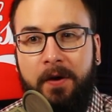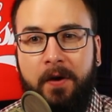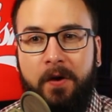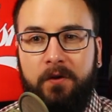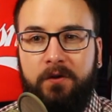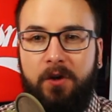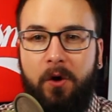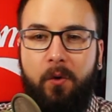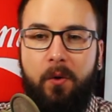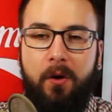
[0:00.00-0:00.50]

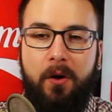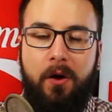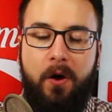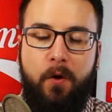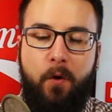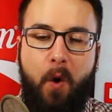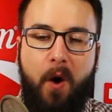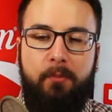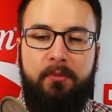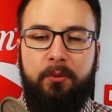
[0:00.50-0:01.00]
So, a
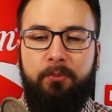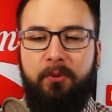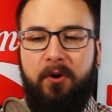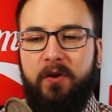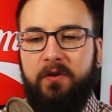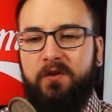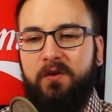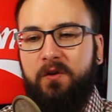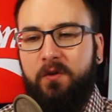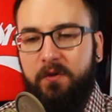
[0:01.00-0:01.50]
normal
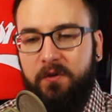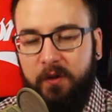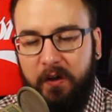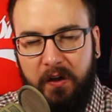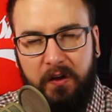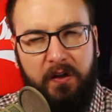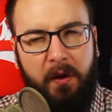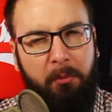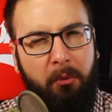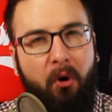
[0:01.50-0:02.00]
person who
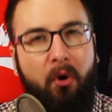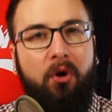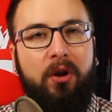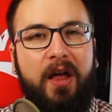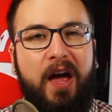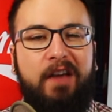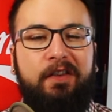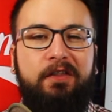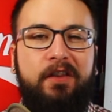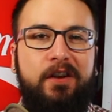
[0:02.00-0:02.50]
sees a poll
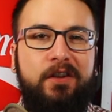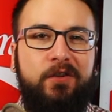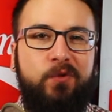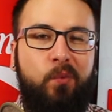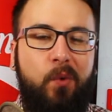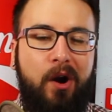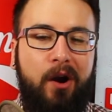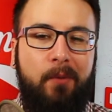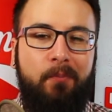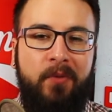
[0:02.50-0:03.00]
like this,
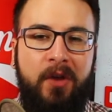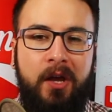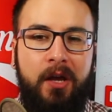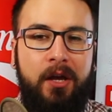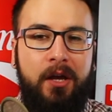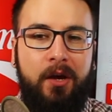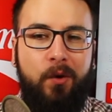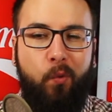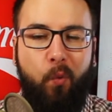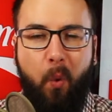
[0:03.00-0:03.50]
where
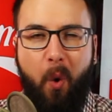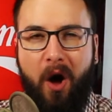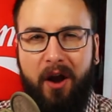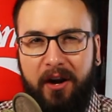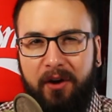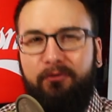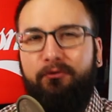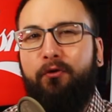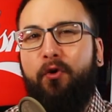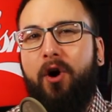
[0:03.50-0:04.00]
one
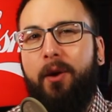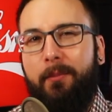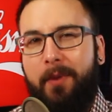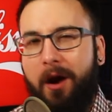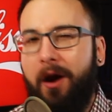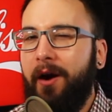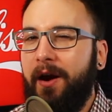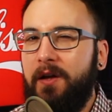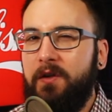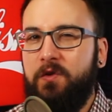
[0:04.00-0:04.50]
in four
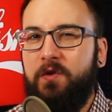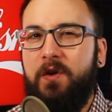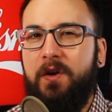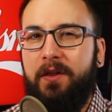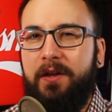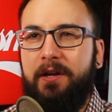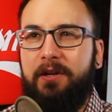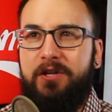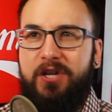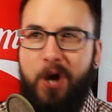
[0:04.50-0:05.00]
Americans
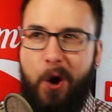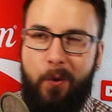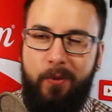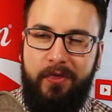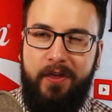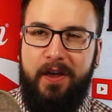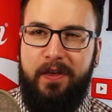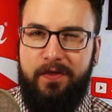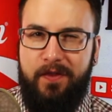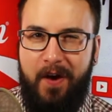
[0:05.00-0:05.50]
nearly don't
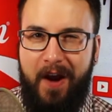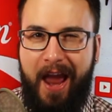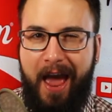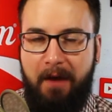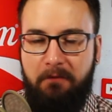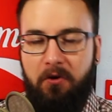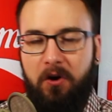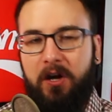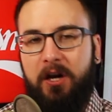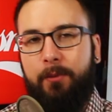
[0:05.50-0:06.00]
think they're
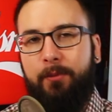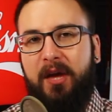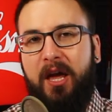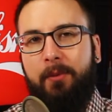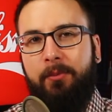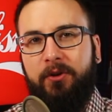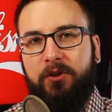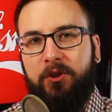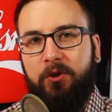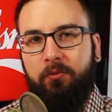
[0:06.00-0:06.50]
ever going to be
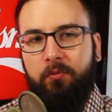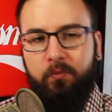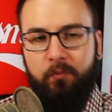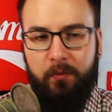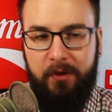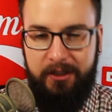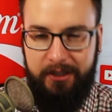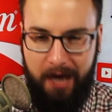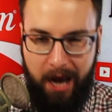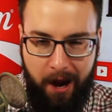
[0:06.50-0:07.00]
able to
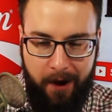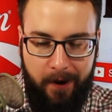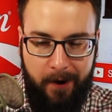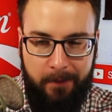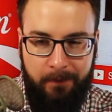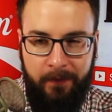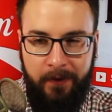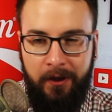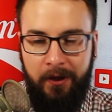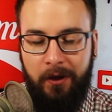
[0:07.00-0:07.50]

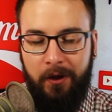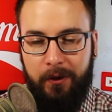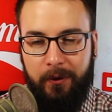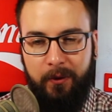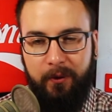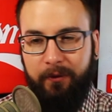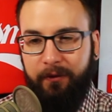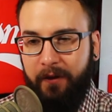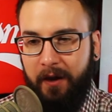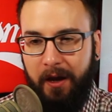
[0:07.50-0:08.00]
retire,
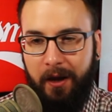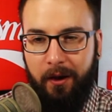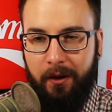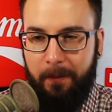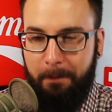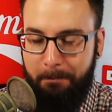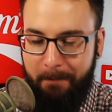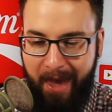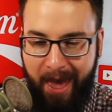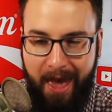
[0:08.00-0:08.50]
you'd
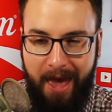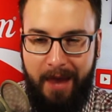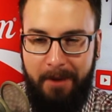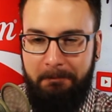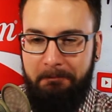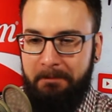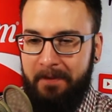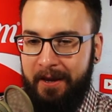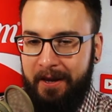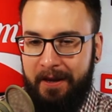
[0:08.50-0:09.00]
think,
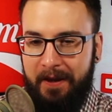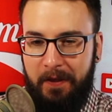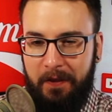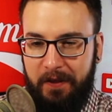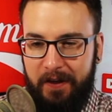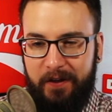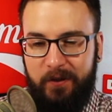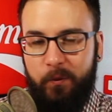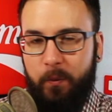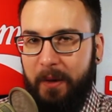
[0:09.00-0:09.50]
man,
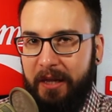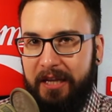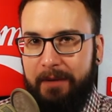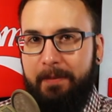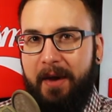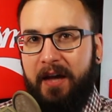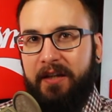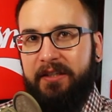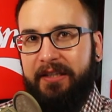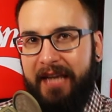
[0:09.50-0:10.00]
this really
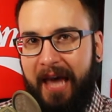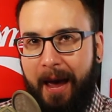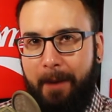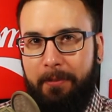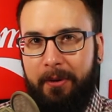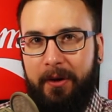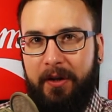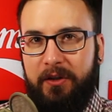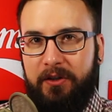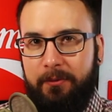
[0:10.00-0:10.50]
makes
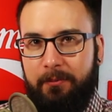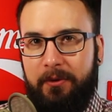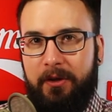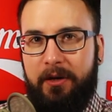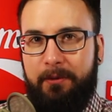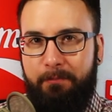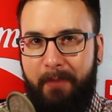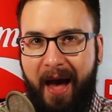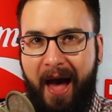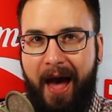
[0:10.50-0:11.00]
capitalism
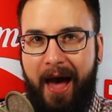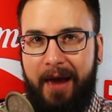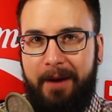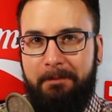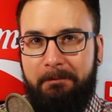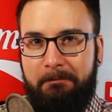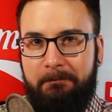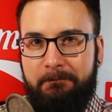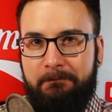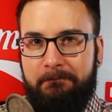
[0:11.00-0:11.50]
look bad.